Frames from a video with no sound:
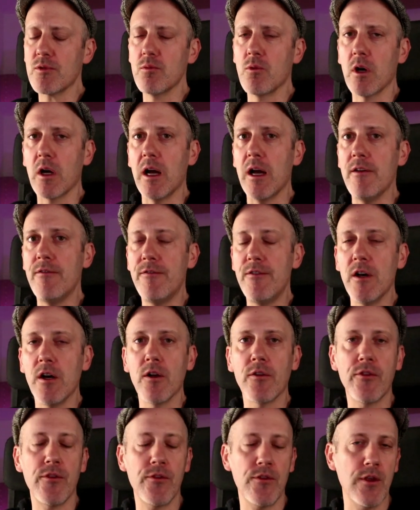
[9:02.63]
where I
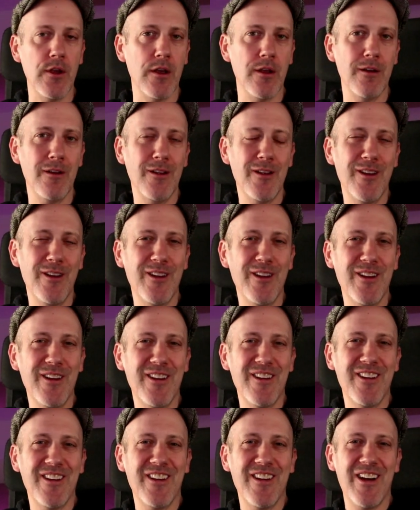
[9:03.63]
felt that
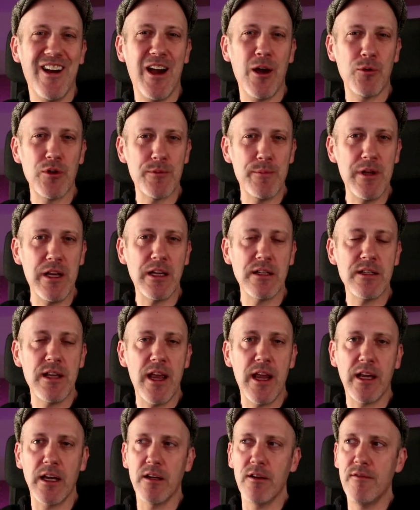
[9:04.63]
I was being
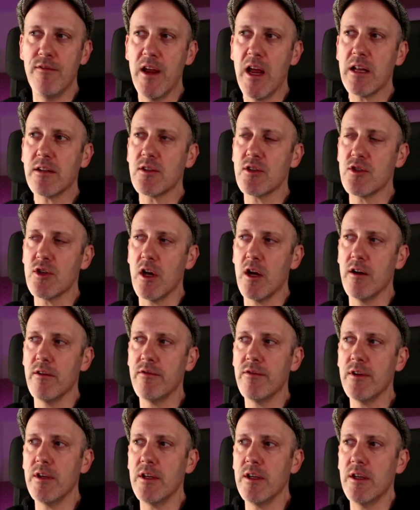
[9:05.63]
taken advantage
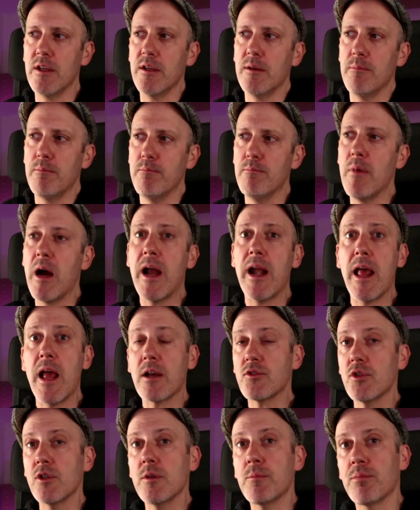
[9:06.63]
of, it might
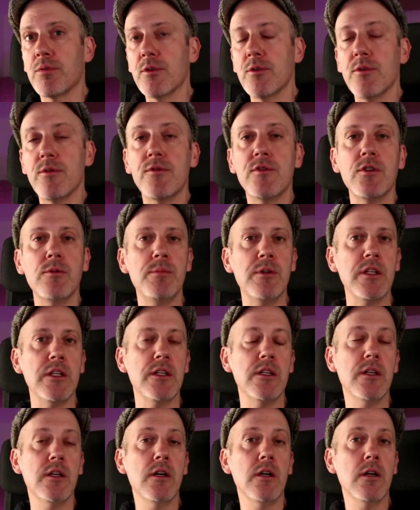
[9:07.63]
actually prove to
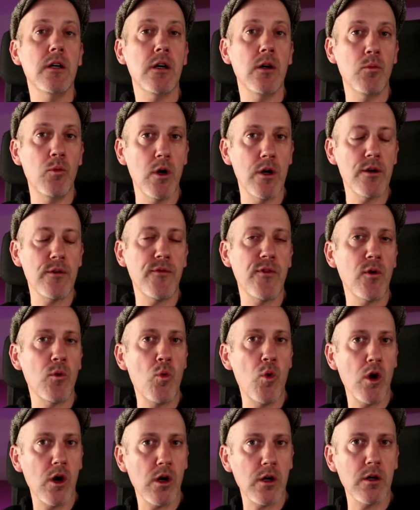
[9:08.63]
be a wonderful
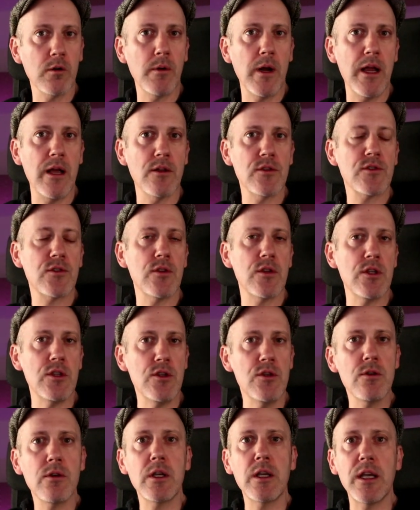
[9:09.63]
workaround so that
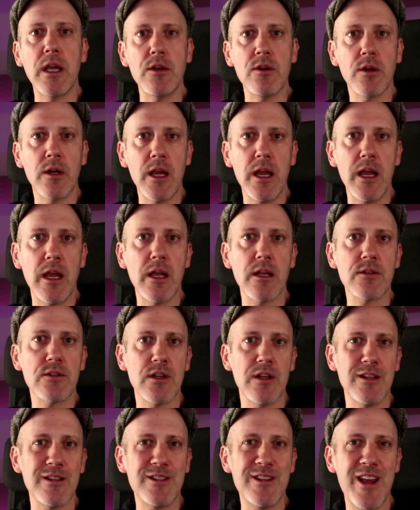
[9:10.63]
you can get your hands
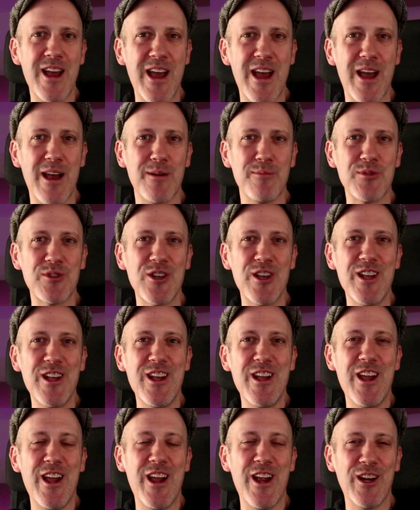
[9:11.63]
on tabs
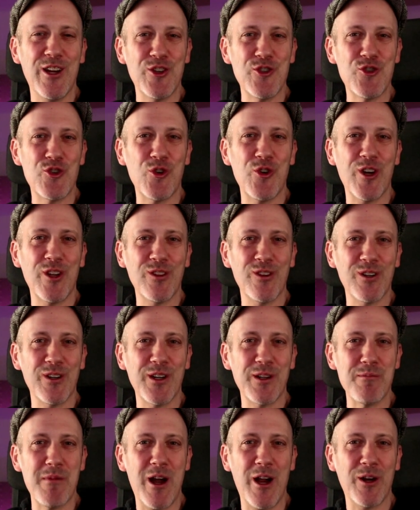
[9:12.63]
and enjoy
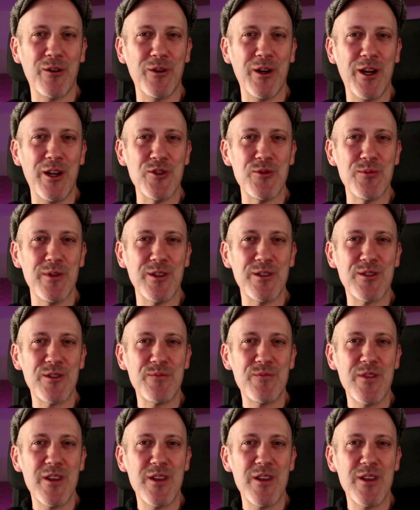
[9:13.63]
learning my arrangements.